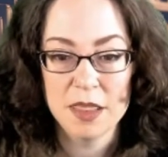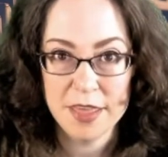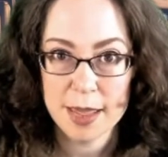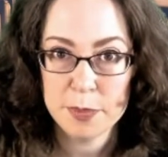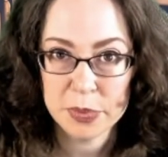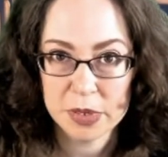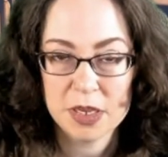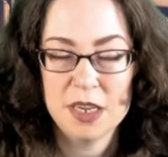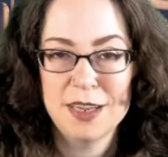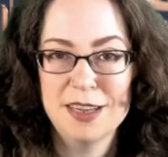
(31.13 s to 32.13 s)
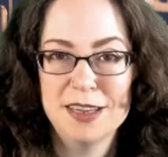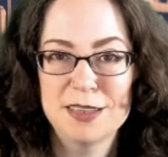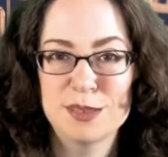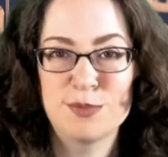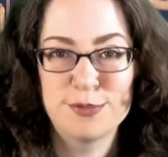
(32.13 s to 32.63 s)
That book
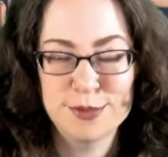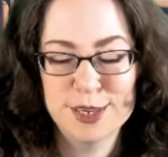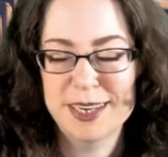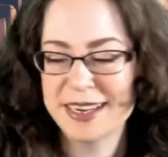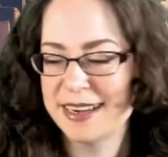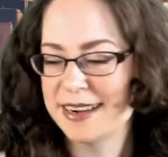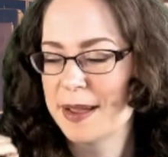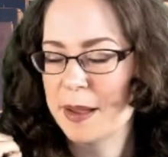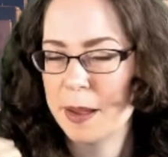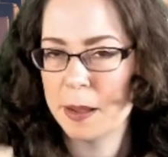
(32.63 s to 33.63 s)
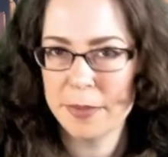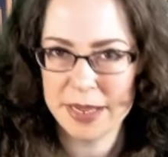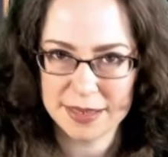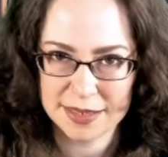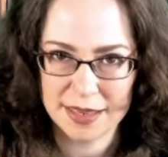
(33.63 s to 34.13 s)
is freaking
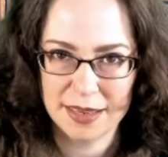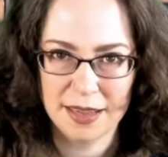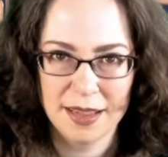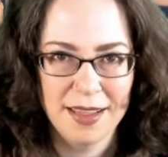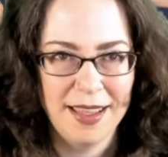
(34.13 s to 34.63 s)
amazing.